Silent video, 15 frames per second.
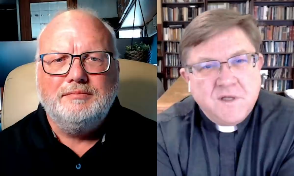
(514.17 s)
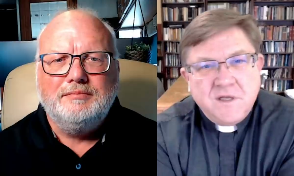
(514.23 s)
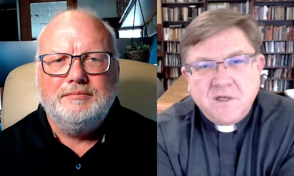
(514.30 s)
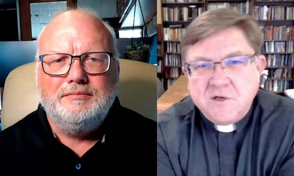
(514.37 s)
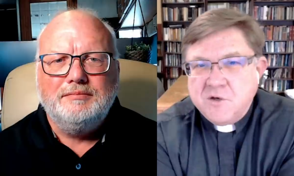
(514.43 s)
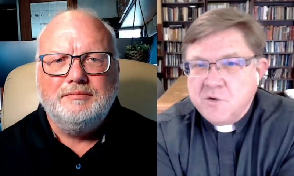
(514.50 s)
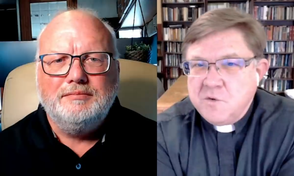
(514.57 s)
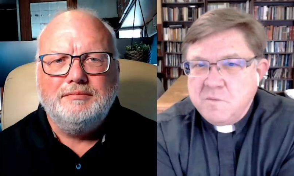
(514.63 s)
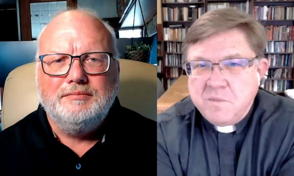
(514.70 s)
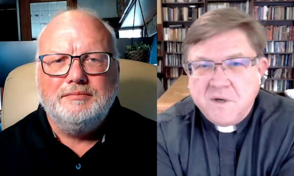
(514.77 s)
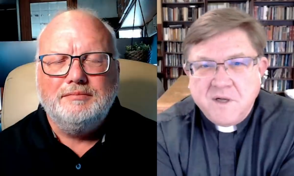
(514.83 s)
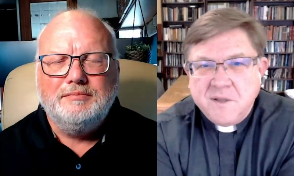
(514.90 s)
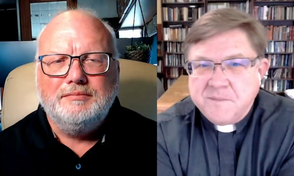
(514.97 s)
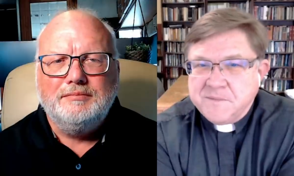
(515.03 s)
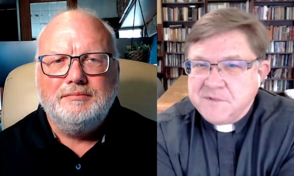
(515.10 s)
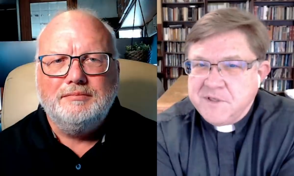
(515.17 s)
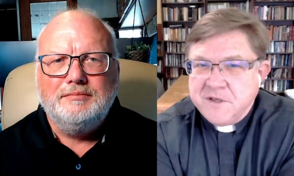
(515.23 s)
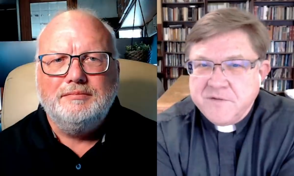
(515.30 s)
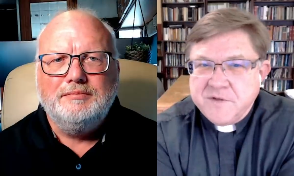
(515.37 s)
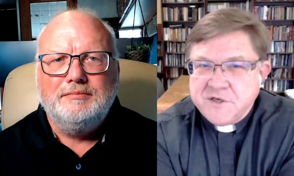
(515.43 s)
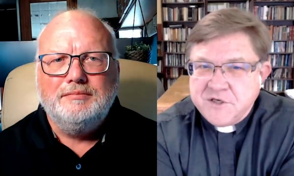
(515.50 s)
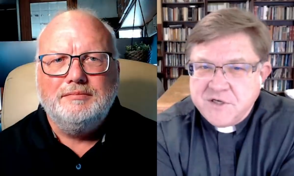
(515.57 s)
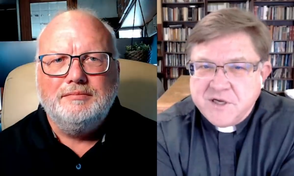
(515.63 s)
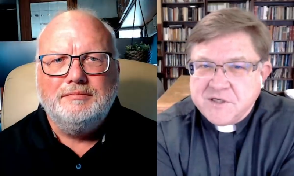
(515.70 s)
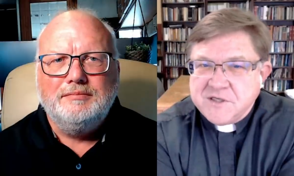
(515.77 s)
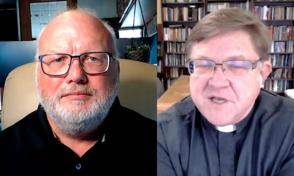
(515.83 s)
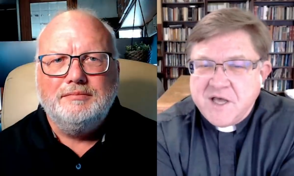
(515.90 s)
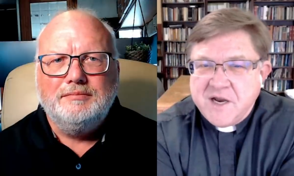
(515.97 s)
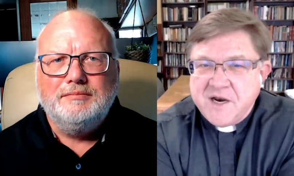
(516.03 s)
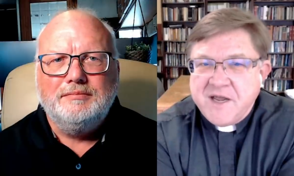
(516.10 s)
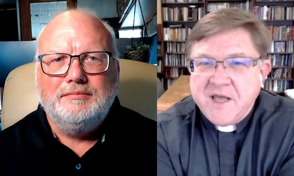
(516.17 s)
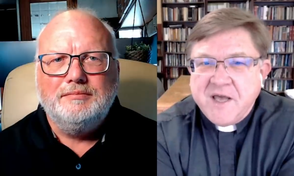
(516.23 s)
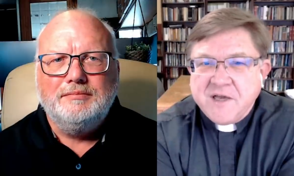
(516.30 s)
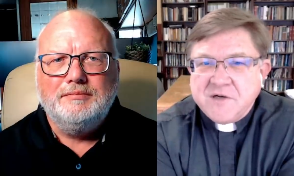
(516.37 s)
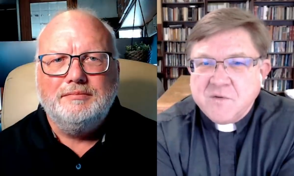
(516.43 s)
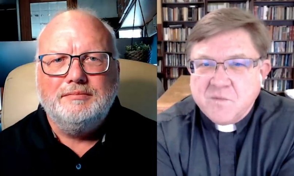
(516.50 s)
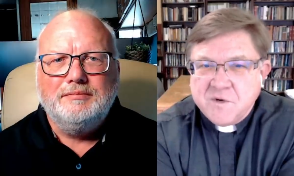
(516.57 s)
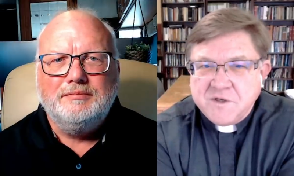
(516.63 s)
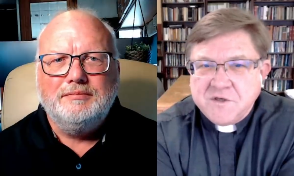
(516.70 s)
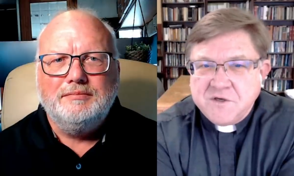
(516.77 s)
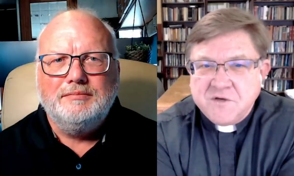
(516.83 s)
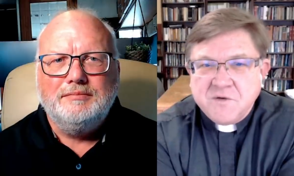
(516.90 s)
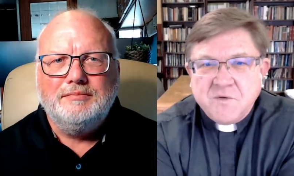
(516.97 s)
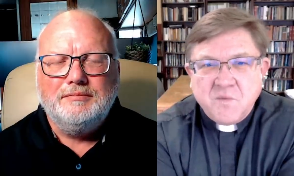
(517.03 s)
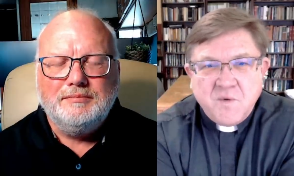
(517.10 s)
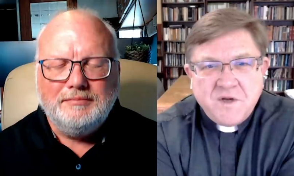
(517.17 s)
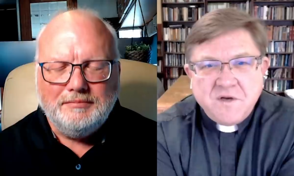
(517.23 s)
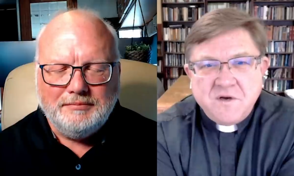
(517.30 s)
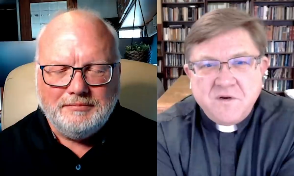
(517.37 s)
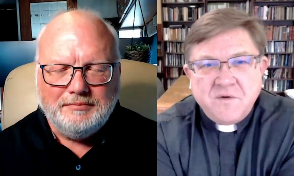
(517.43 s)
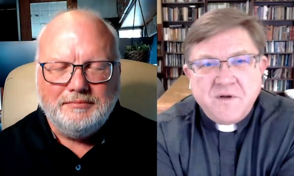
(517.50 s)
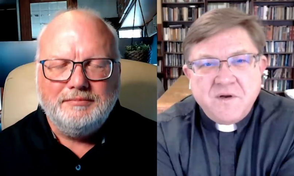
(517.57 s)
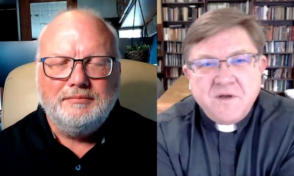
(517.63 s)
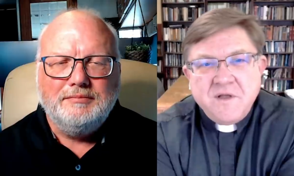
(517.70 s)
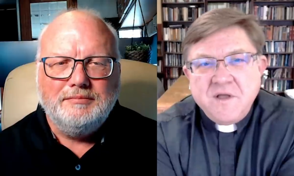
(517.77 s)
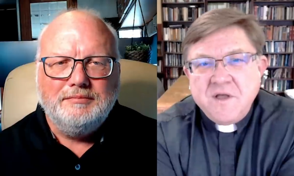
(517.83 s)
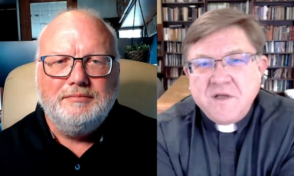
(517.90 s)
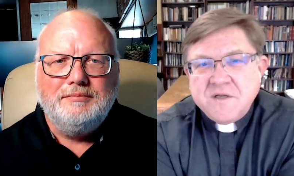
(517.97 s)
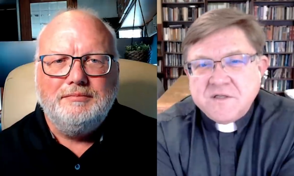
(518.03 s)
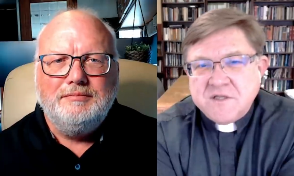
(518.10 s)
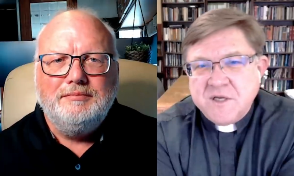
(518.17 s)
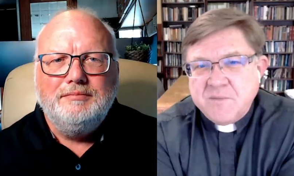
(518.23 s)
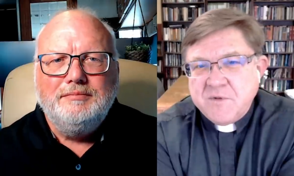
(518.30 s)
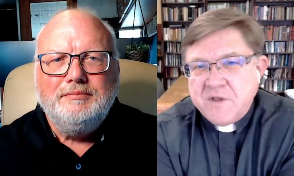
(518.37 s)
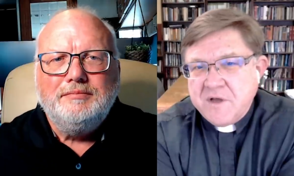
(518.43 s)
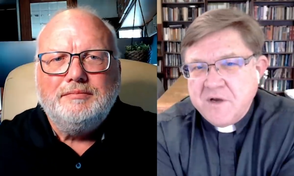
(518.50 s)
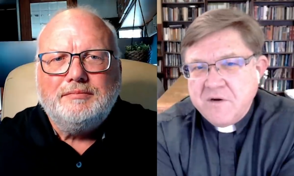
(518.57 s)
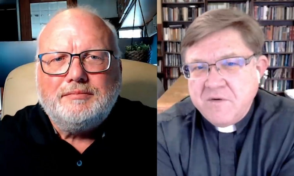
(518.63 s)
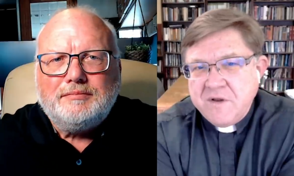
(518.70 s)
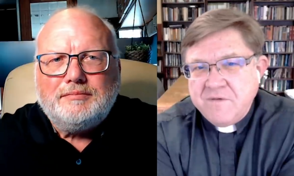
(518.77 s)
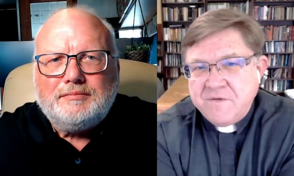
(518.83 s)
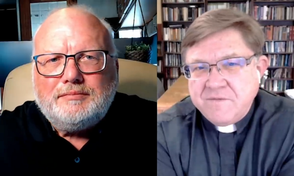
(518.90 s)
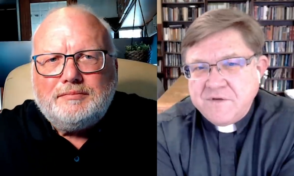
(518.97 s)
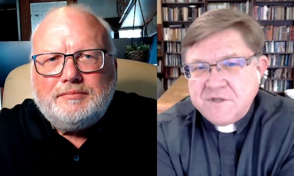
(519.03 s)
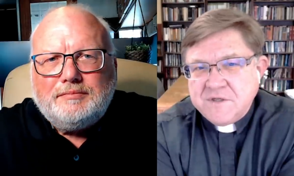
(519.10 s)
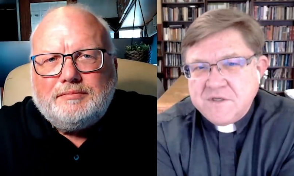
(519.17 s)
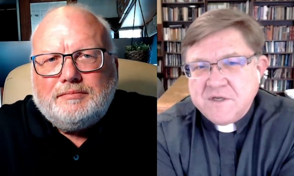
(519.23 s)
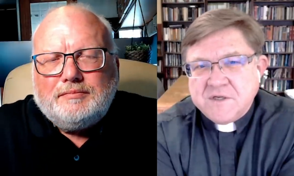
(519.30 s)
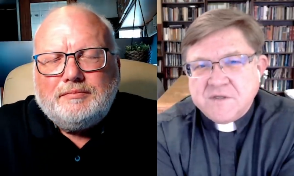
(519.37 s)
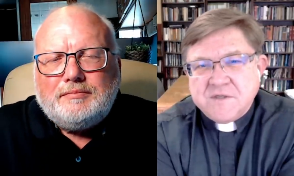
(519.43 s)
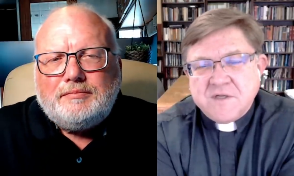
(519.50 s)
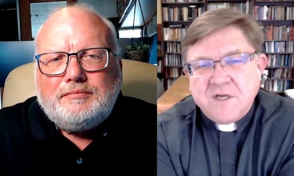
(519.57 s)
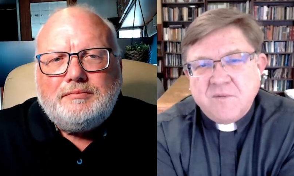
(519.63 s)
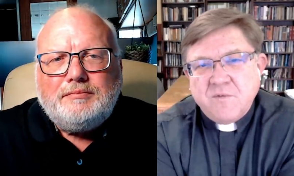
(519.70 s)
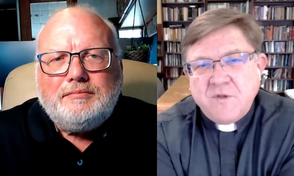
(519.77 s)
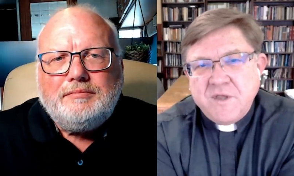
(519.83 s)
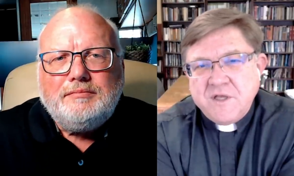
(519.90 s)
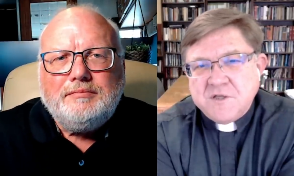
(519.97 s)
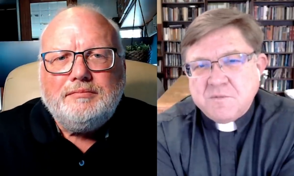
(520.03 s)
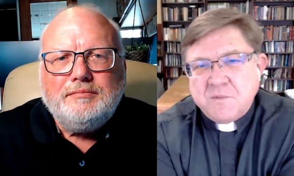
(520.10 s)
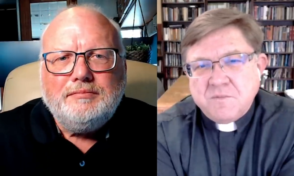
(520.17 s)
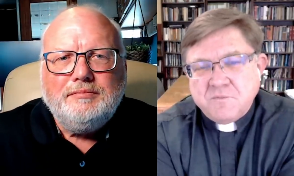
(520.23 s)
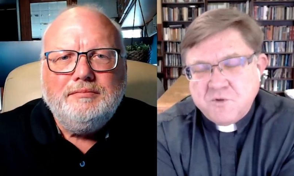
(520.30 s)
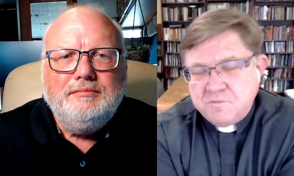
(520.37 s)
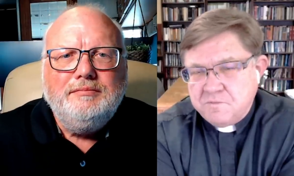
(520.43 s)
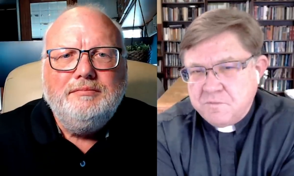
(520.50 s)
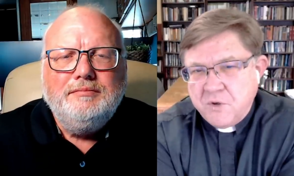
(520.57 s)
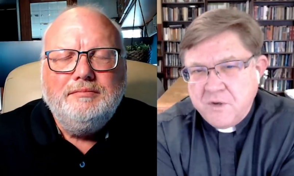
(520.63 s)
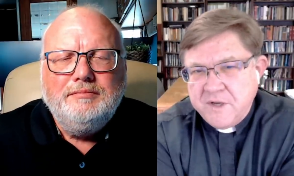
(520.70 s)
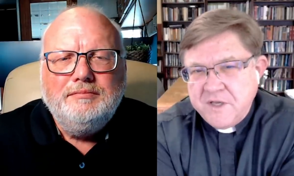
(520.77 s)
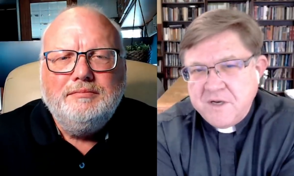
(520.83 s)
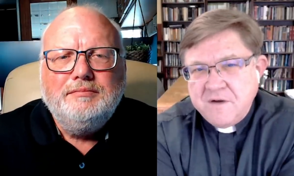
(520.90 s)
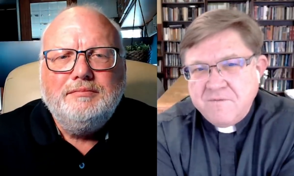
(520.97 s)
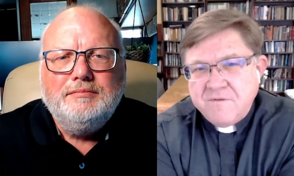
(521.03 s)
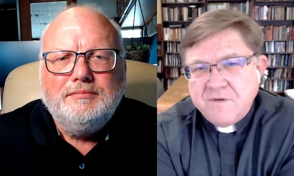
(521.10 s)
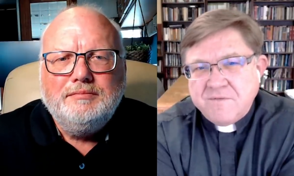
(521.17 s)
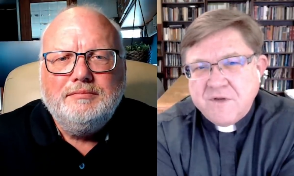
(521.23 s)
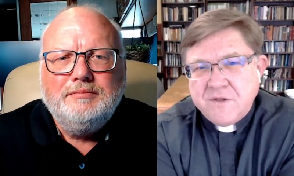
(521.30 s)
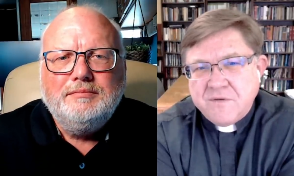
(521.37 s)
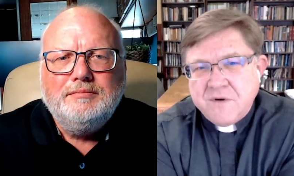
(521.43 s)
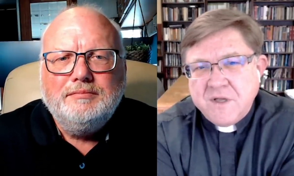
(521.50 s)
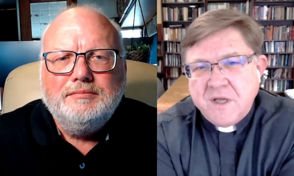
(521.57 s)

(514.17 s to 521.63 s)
Speaker 1: no problem telling the Czechs how to act and what to do and when to do it. Same with Hungary in 56, same with East Berlin in 53.